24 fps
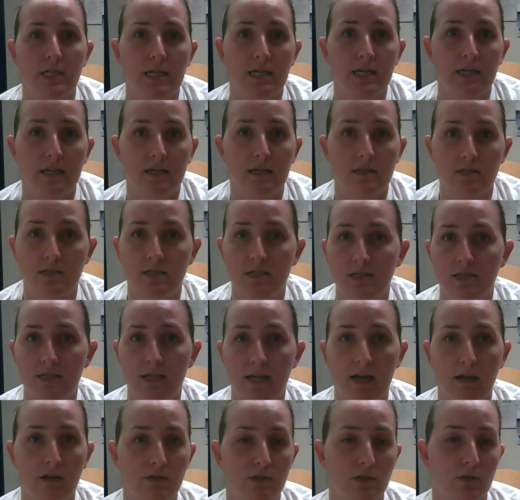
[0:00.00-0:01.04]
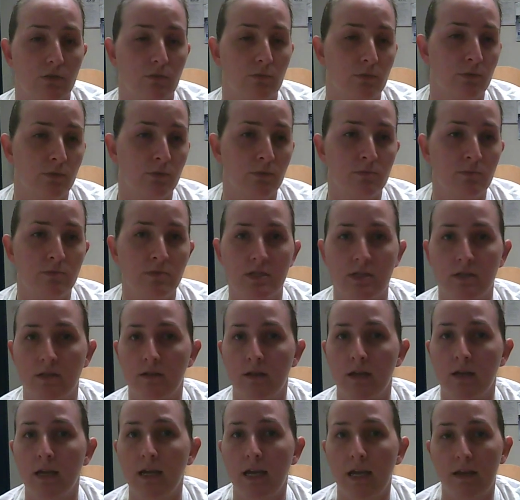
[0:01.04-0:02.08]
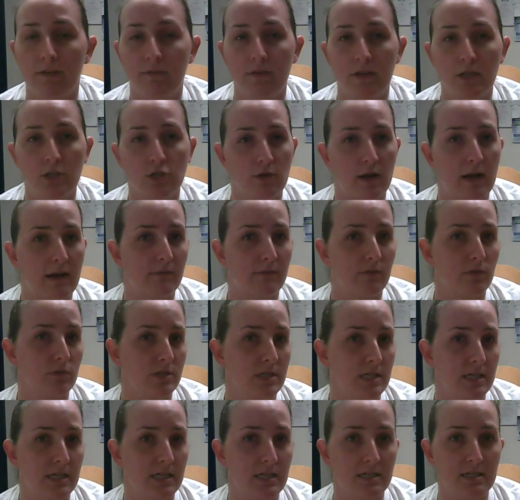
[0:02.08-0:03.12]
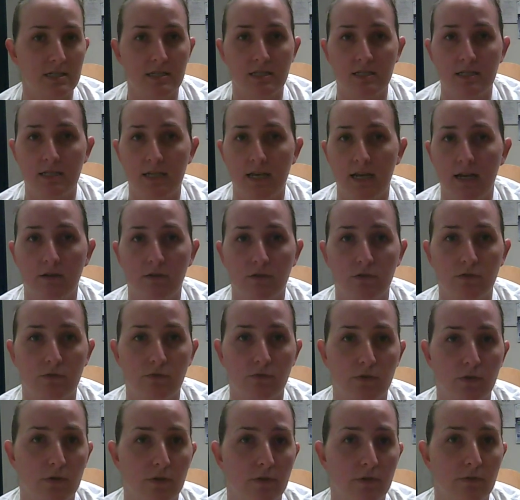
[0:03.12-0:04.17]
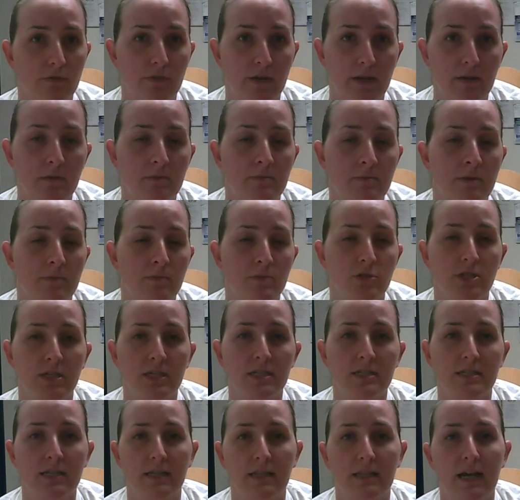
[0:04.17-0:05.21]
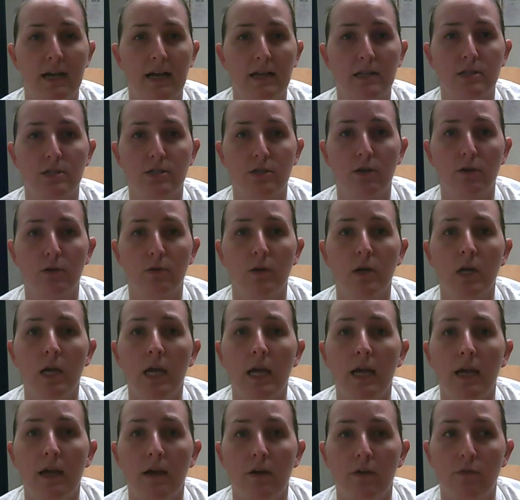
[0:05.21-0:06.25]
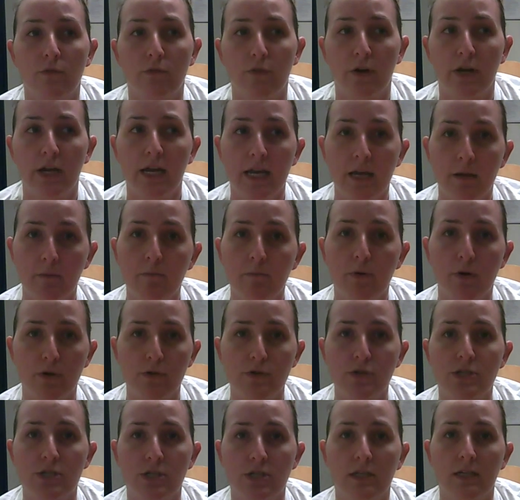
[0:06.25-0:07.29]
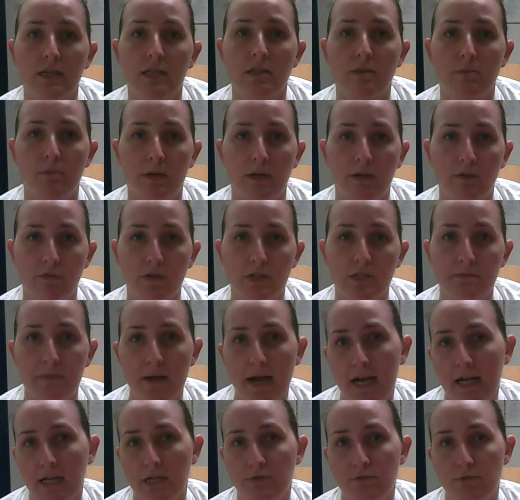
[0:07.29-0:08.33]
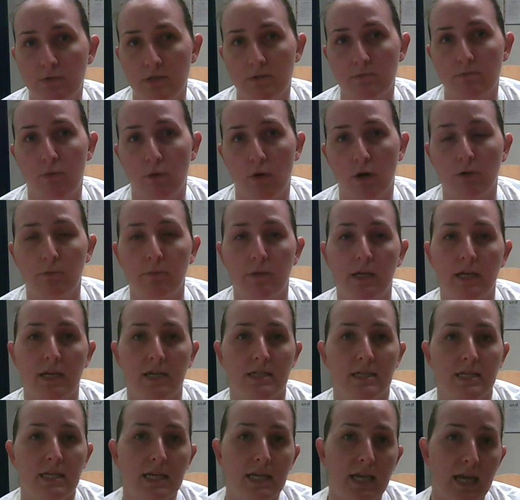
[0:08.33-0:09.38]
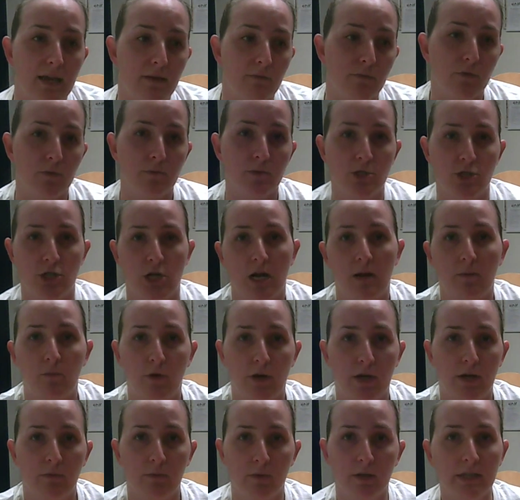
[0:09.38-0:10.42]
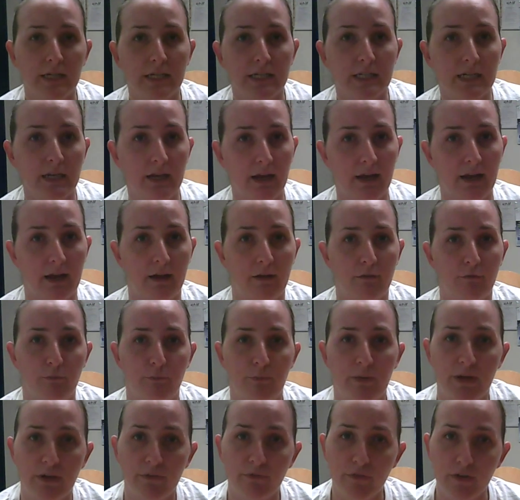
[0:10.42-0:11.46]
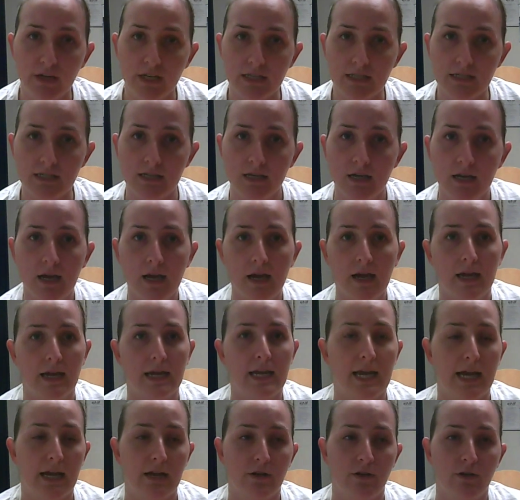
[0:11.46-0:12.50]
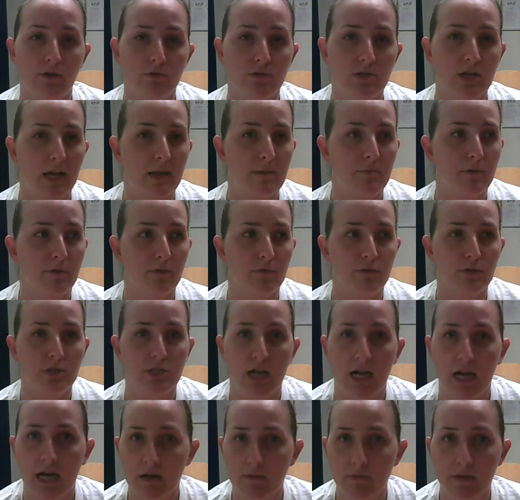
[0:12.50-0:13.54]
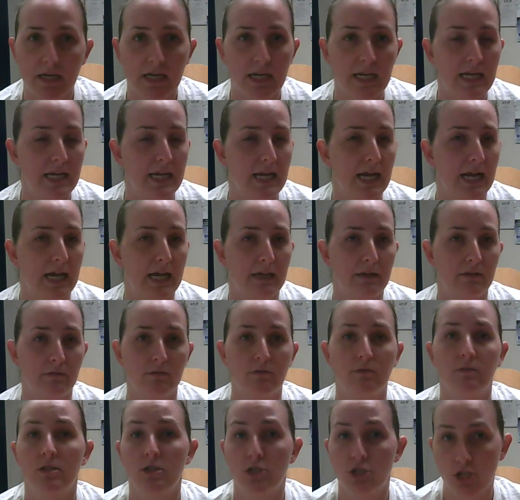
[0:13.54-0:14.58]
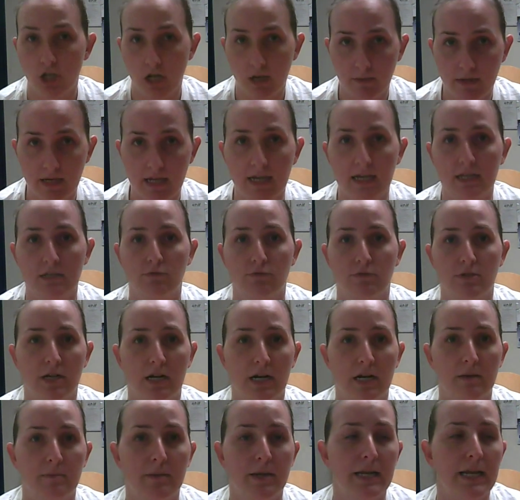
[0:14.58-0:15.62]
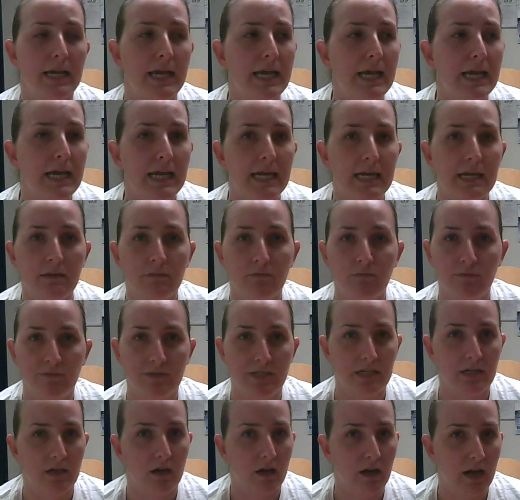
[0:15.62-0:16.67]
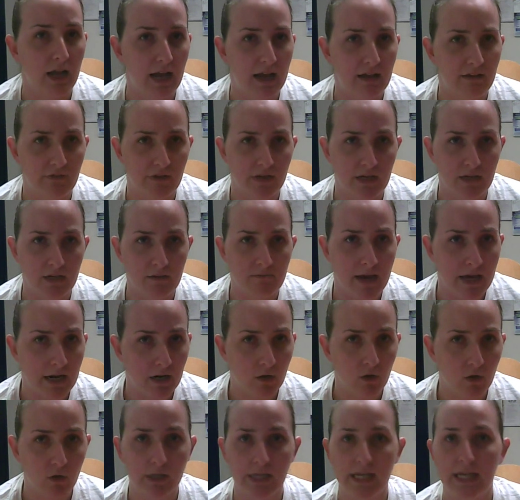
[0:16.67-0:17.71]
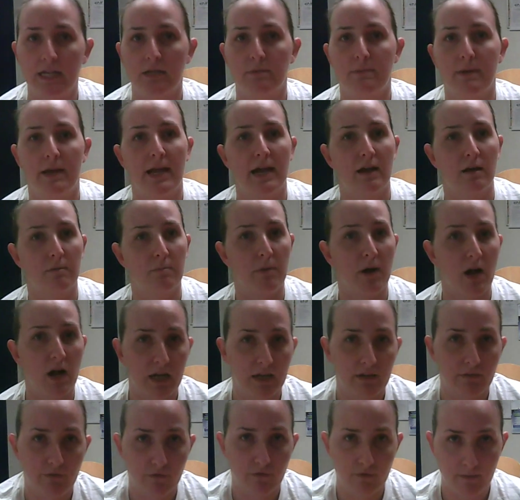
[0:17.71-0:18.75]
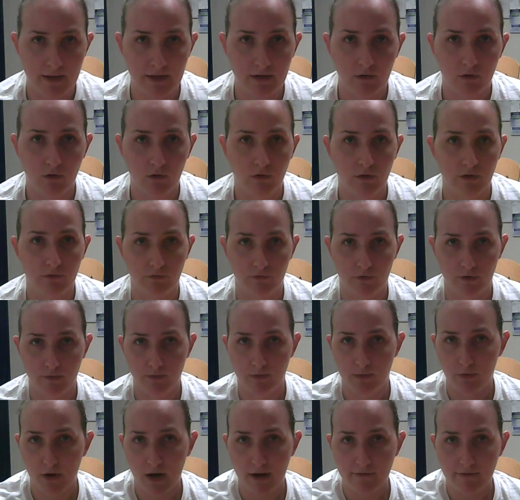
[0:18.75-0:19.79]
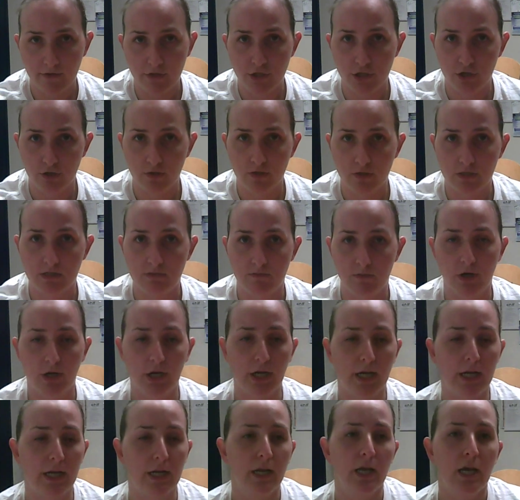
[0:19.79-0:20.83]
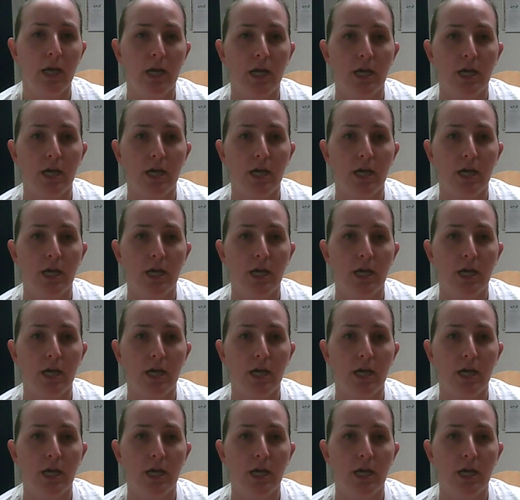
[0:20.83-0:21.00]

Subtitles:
and he gets discounts on rooms, and if he travels, he gets discounts for family members, things like that. So for him personally, the benefits package was important because he came from a job where he really didn't have benefits. He had no type of retirement. He had this job, he has retirement. He did not have any medical. He had to pay out of pocket for medical from the private insurance market.